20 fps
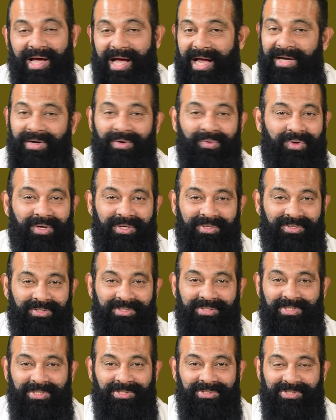And look at the
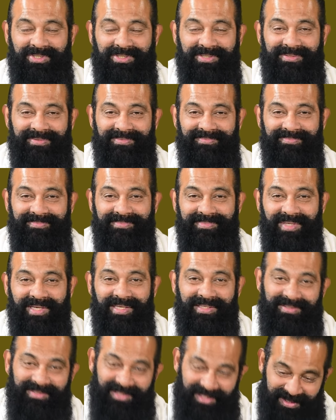kitchen.
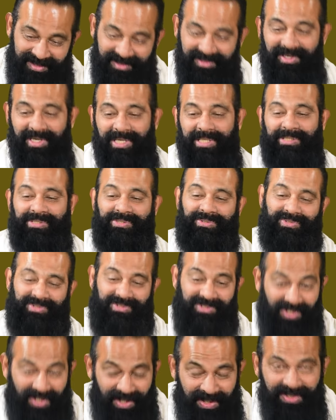They
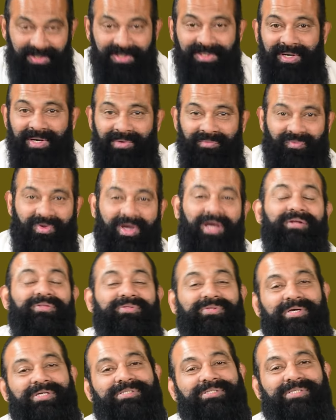grind. Where
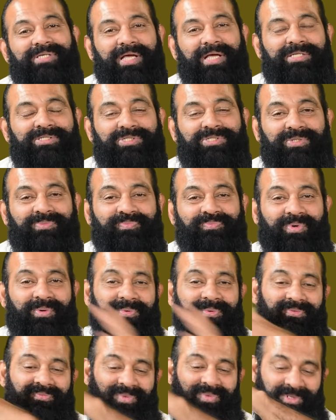there is gastric
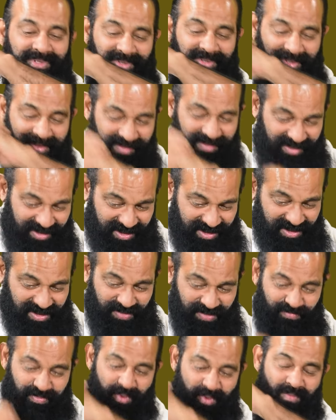problem and they hit
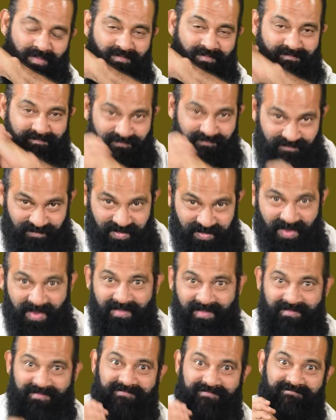boom,
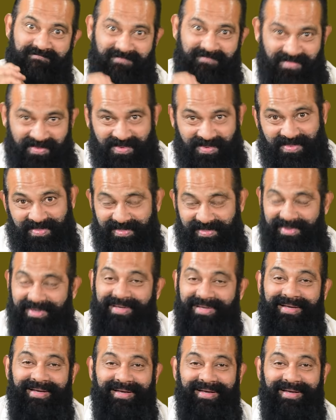boom, boom.